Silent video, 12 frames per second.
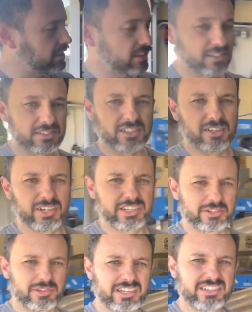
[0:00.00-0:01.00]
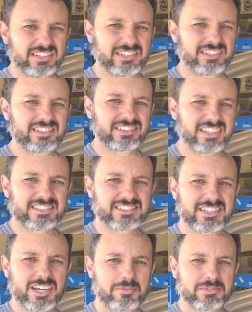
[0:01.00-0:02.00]
So anyway, that's
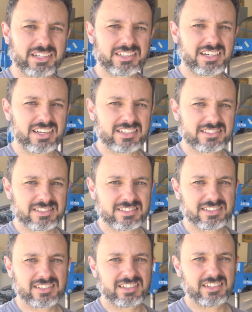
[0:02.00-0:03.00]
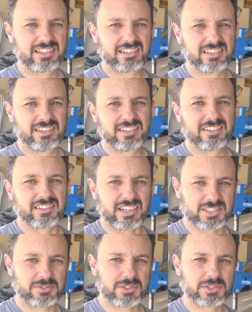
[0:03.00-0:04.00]
the update, guys.
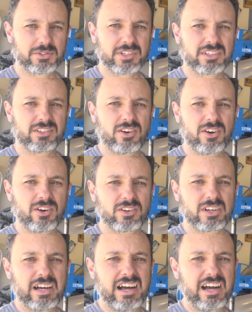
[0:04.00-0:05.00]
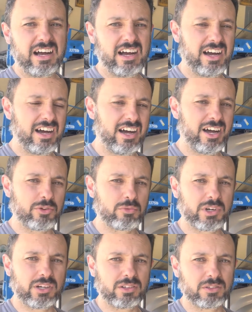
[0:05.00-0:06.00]
Thanks for tuning along. I
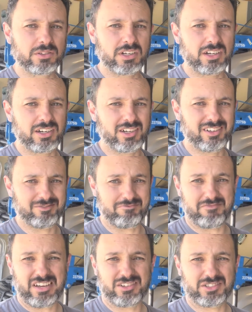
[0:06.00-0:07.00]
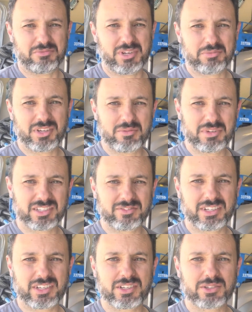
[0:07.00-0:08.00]
will, I don't know, maybe I make a
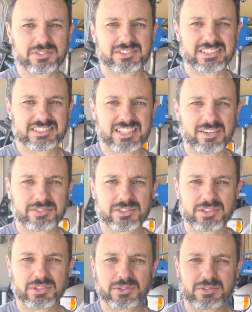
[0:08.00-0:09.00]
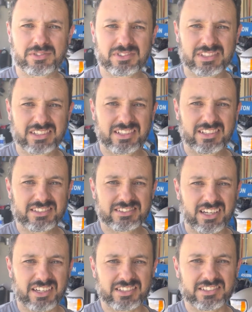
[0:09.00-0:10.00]
video this afternoon
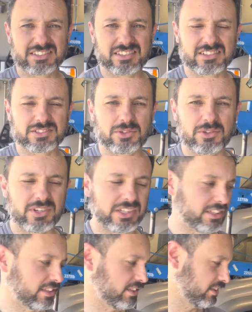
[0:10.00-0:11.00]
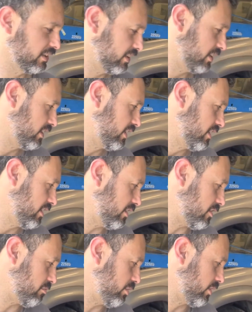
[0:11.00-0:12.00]
tied into this whole thing
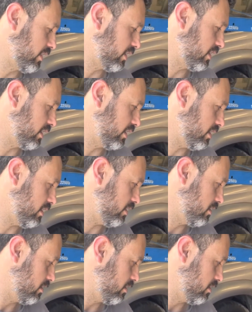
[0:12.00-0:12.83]
here, putting the